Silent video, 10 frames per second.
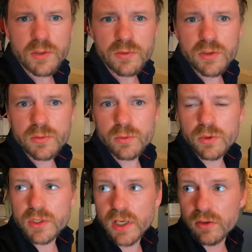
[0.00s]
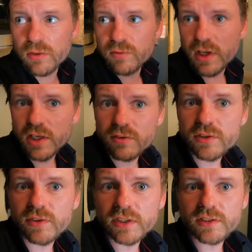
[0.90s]
So we've just walked down the Valley of
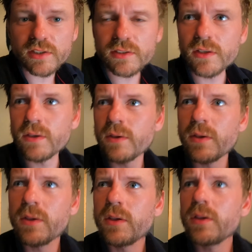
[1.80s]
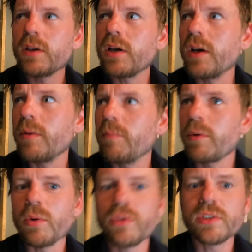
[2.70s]
Sphinxes um,
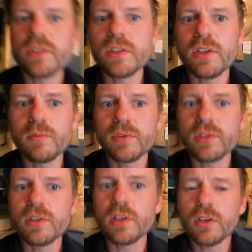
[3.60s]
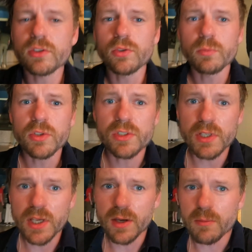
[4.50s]
but I wanted to come to the Luxor
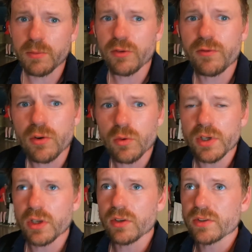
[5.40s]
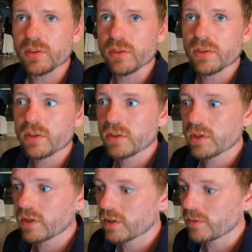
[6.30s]
Museum before we go to
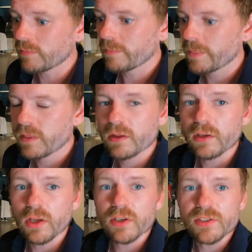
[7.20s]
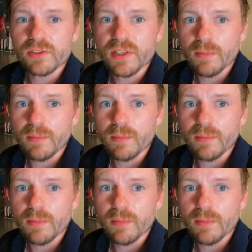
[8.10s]
um, Luxor